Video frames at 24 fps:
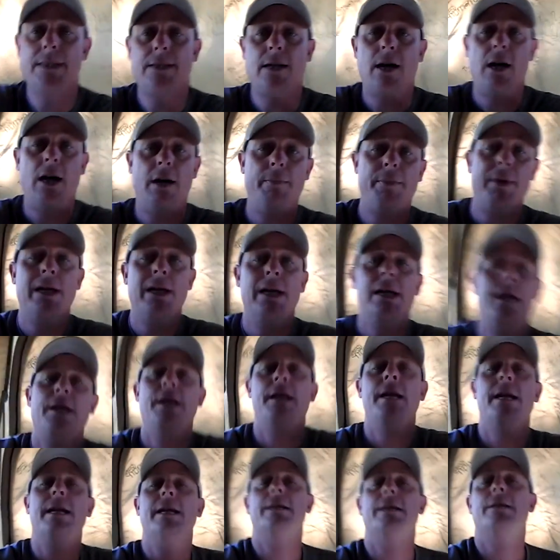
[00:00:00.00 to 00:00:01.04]
top
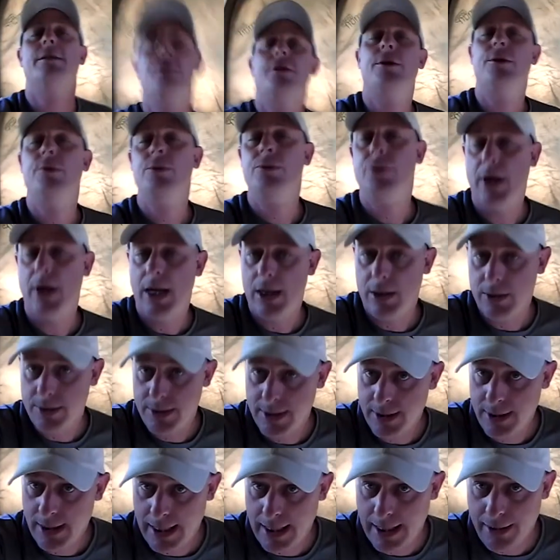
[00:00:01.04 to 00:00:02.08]
in
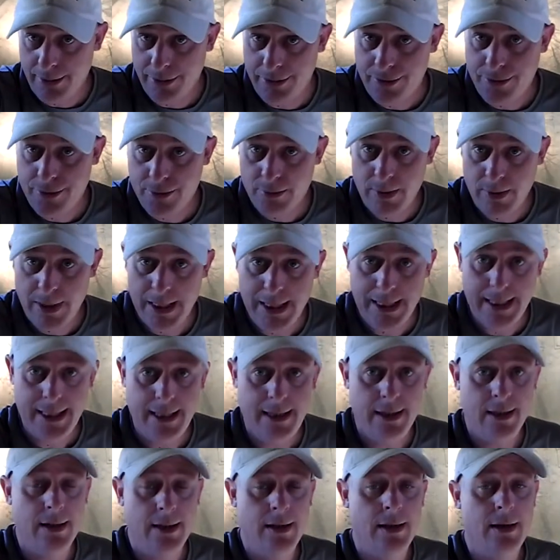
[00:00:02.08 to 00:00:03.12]

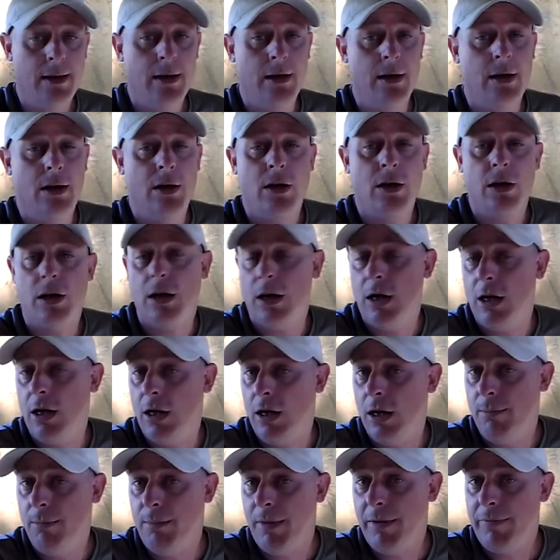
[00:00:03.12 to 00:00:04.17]
2003.
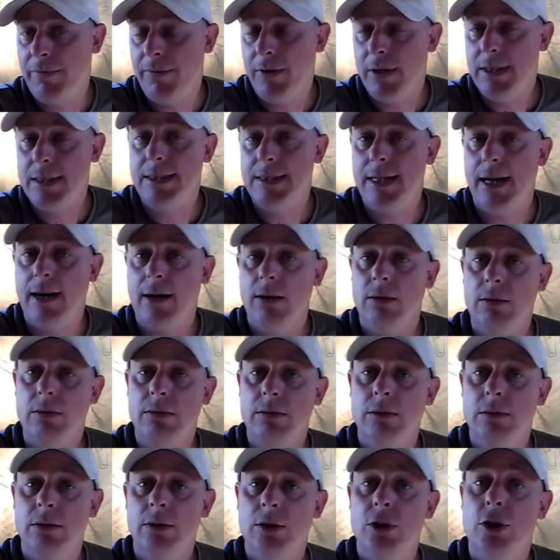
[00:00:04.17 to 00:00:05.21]
My friend Daryl
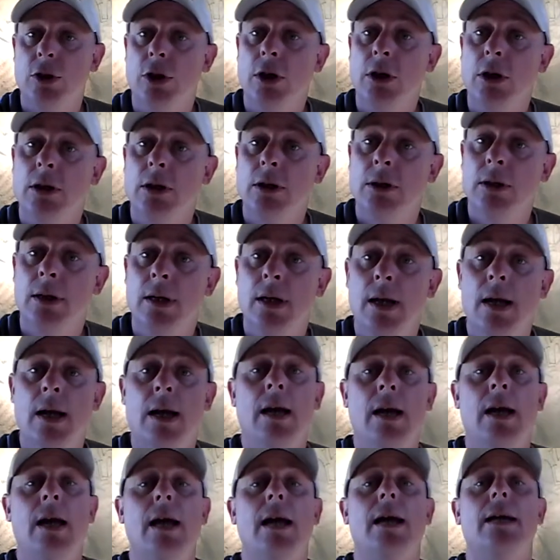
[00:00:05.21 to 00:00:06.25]
Cook
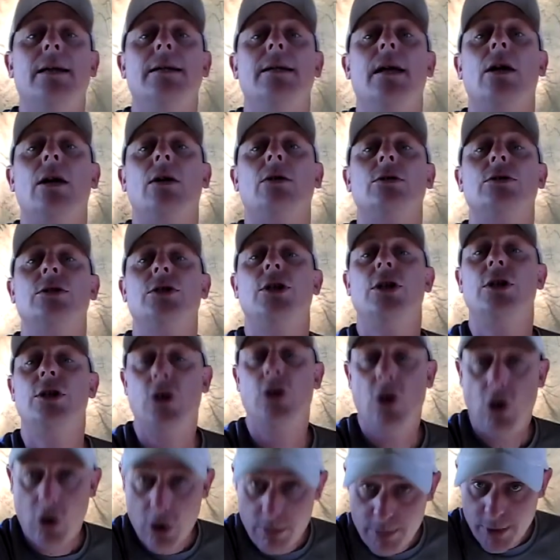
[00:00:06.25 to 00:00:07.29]
at Daryl's Good
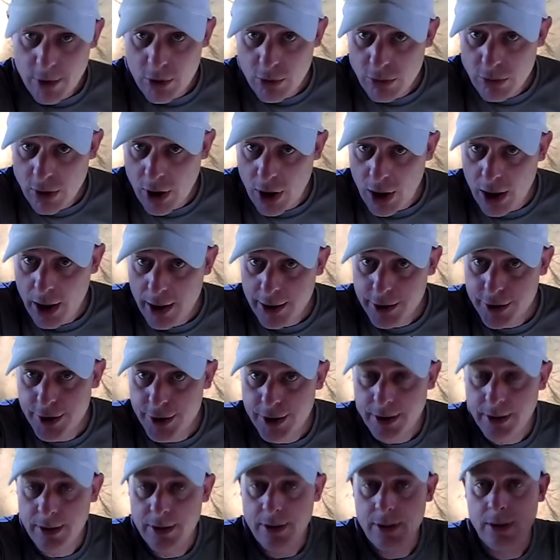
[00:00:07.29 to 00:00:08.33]
Karma Garage
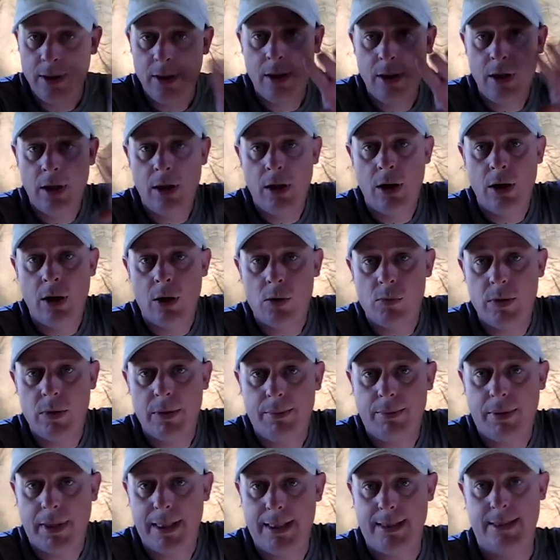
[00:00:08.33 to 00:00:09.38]

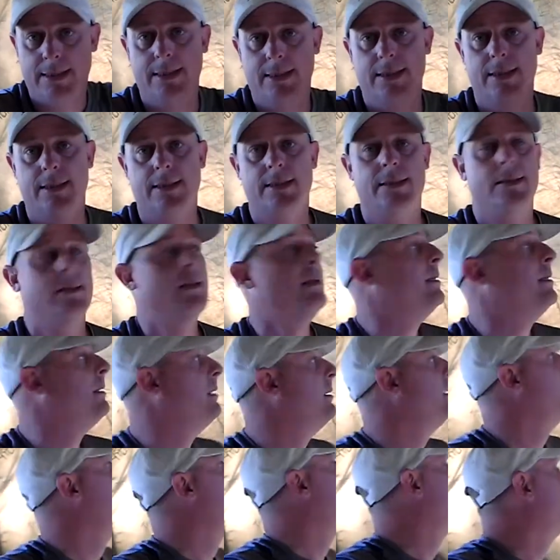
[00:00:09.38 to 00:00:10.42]
replaced this.
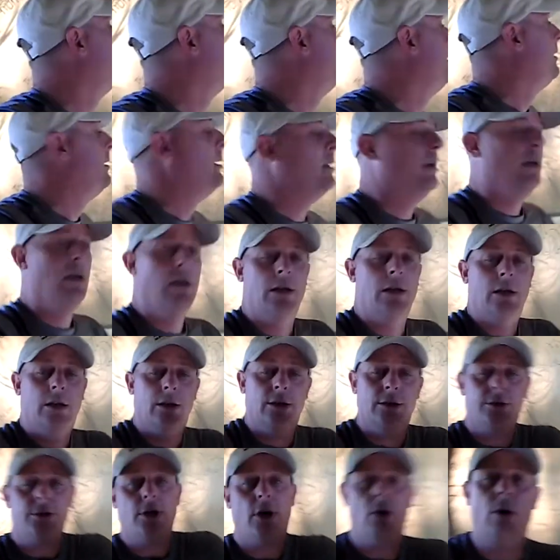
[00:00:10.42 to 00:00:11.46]

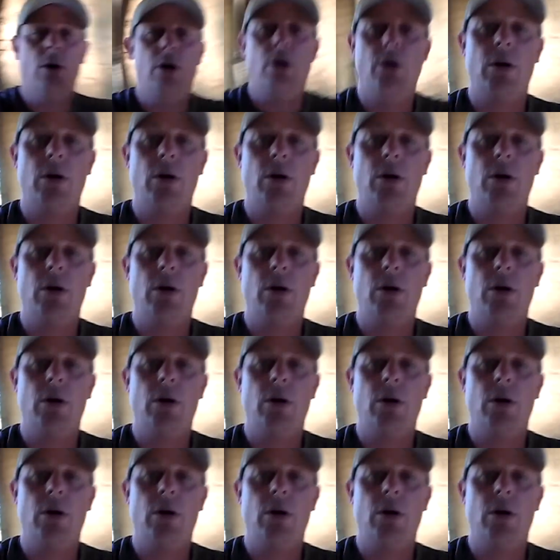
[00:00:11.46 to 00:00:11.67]
So,